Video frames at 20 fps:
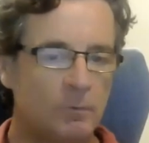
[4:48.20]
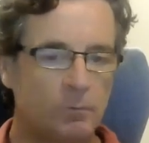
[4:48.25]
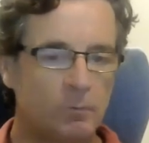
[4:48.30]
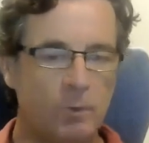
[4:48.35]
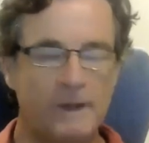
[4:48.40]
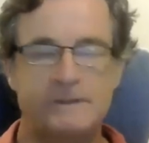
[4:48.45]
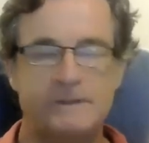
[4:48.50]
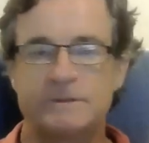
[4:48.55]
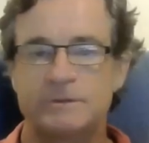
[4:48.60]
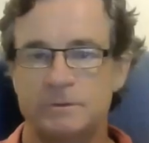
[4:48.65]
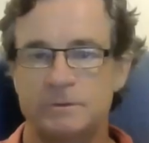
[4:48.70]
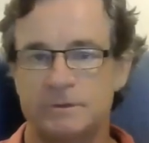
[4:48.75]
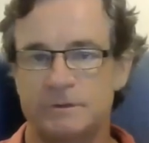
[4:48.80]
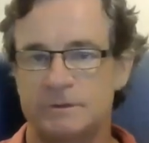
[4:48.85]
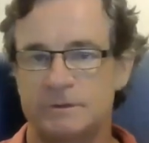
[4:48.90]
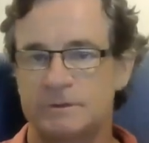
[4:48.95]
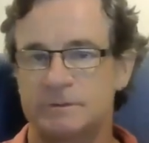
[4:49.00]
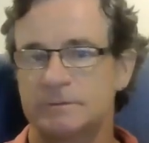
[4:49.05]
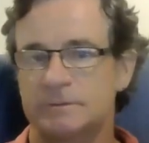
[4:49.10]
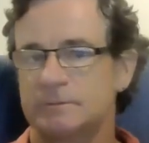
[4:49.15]

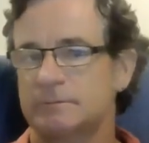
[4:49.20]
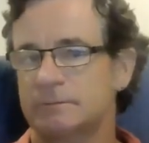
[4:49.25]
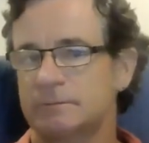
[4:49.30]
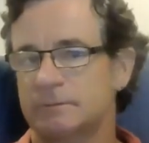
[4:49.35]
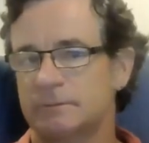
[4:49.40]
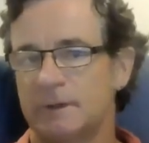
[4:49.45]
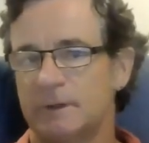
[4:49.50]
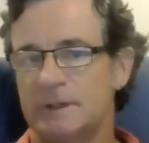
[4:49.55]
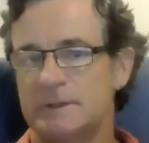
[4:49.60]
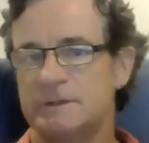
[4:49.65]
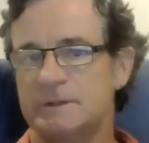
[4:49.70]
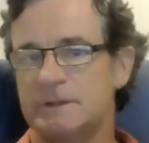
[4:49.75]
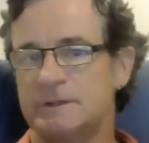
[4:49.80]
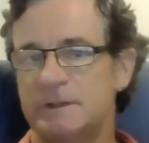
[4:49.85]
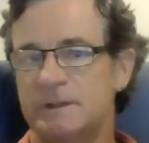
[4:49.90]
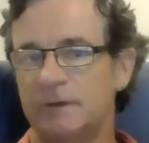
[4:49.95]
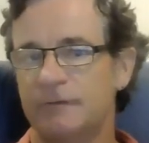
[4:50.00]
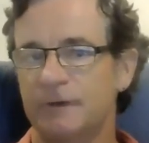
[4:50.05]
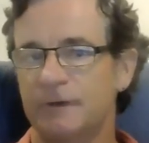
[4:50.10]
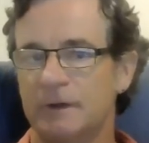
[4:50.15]
Wetsuits, it's a
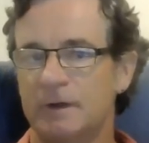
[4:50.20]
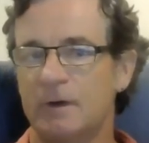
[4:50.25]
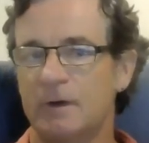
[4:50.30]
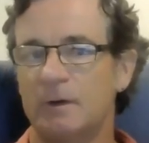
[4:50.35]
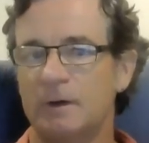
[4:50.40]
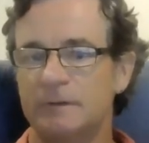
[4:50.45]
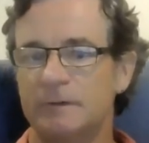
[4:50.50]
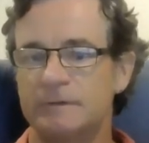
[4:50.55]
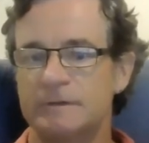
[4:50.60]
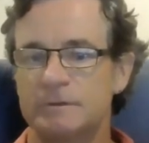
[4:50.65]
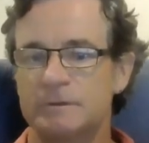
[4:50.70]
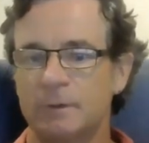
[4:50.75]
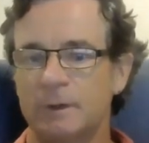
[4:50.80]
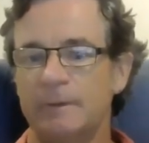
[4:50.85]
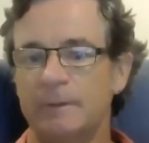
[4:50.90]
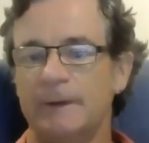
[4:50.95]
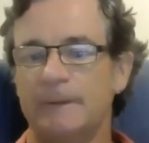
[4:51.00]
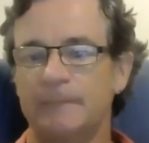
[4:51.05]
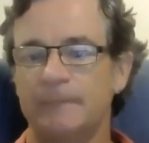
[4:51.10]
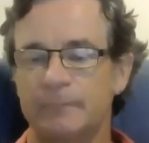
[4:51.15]
different kind of
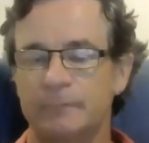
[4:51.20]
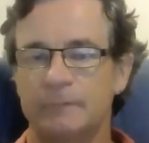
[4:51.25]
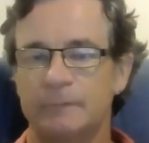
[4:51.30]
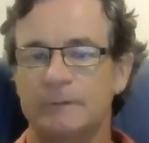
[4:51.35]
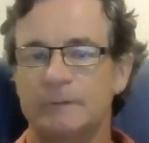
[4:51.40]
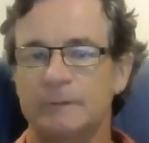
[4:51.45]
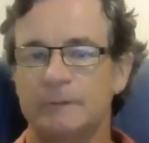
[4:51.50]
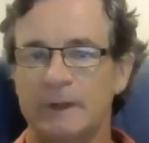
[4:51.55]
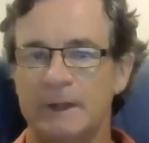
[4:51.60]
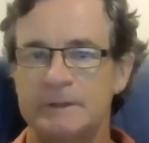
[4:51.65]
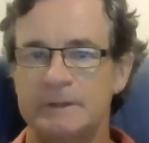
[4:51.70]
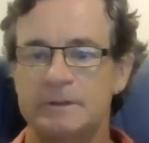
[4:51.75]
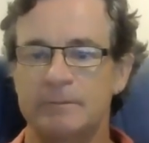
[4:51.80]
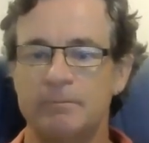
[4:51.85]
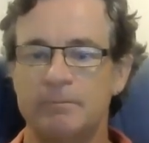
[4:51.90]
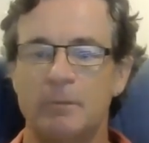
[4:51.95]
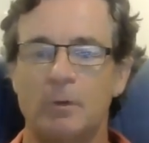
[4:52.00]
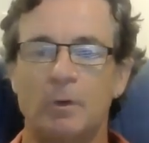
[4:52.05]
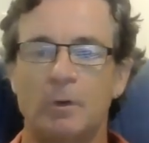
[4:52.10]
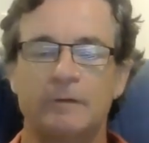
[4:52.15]
swimming. It's
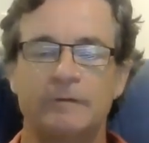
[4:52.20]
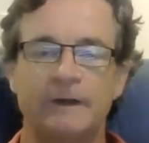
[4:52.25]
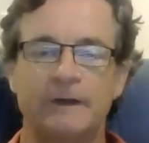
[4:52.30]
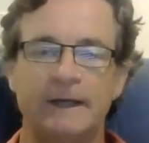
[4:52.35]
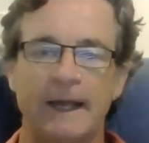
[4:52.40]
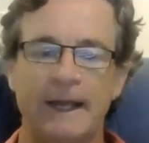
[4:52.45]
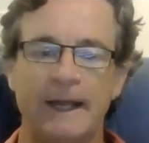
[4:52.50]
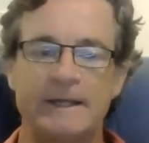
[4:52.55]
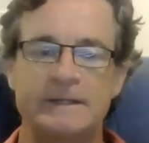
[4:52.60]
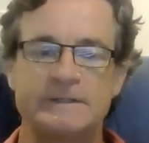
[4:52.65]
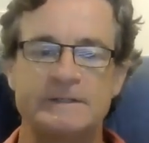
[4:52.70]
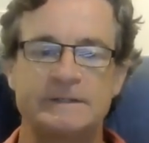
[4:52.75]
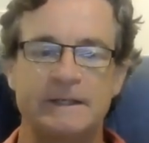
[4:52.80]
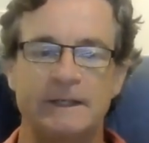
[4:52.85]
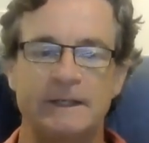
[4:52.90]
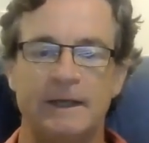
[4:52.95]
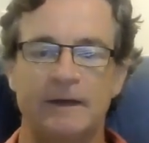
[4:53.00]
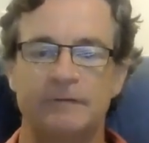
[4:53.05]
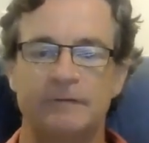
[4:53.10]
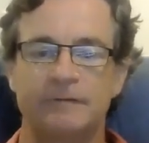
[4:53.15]
more of an
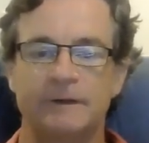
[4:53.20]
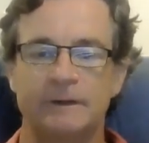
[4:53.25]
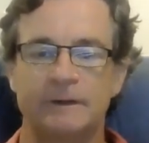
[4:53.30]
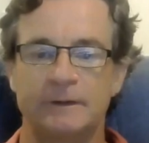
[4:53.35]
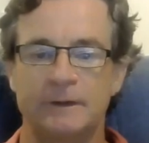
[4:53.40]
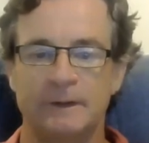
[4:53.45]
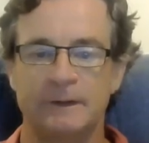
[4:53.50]
SE effort.